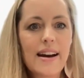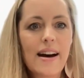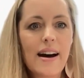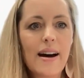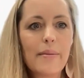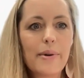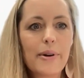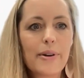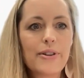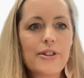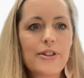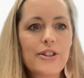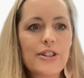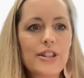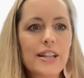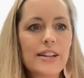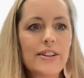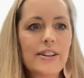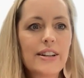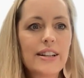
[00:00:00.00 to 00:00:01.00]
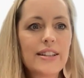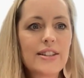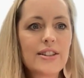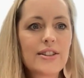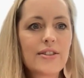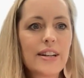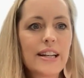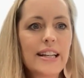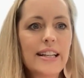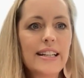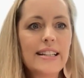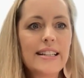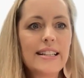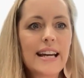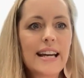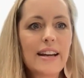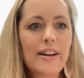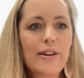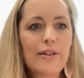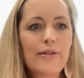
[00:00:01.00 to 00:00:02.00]
I'm going to share a screen,
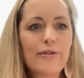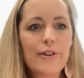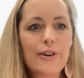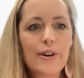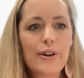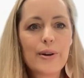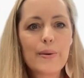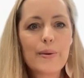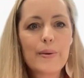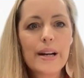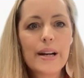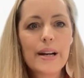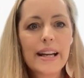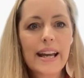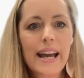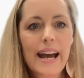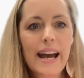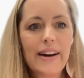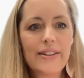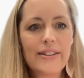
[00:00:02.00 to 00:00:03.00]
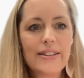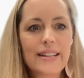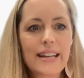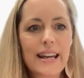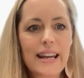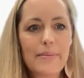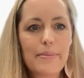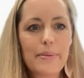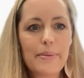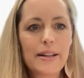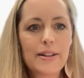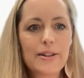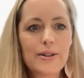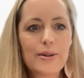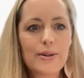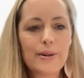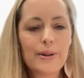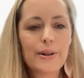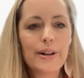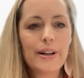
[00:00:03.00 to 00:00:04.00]
take you for a quick housekeeping
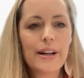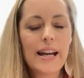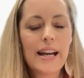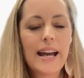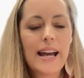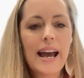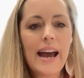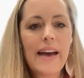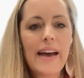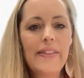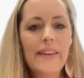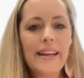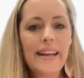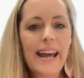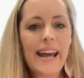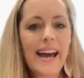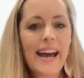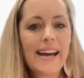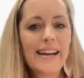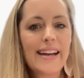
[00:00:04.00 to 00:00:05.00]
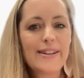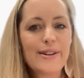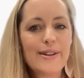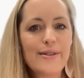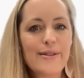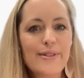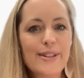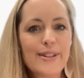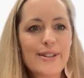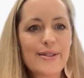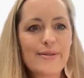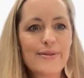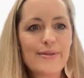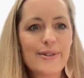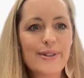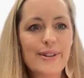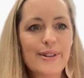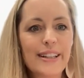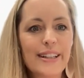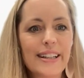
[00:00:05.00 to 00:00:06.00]
tour, and then hand over to
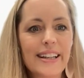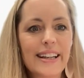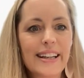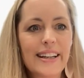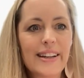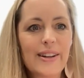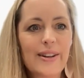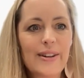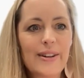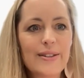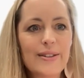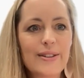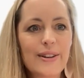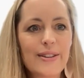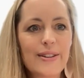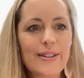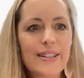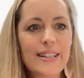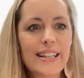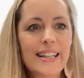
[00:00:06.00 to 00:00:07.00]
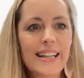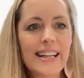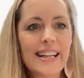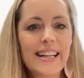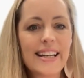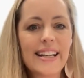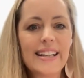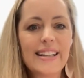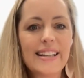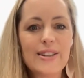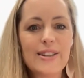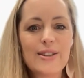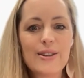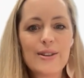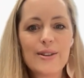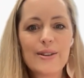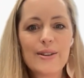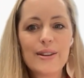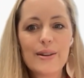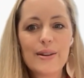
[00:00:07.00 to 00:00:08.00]
Veronika, who's going to get
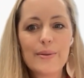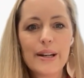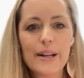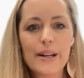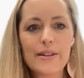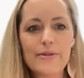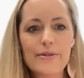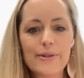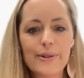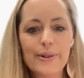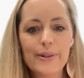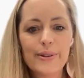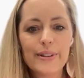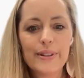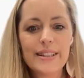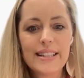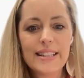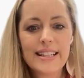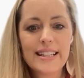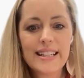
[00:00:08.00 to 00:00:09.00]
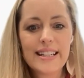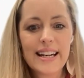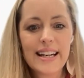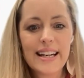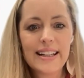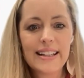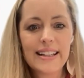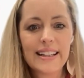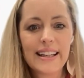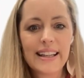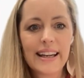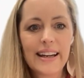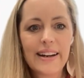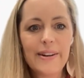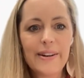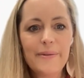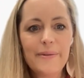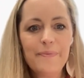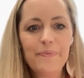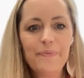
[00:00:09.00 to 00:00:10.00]
into the wonderful detail
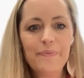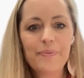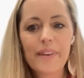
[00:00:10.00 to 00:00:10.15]
here.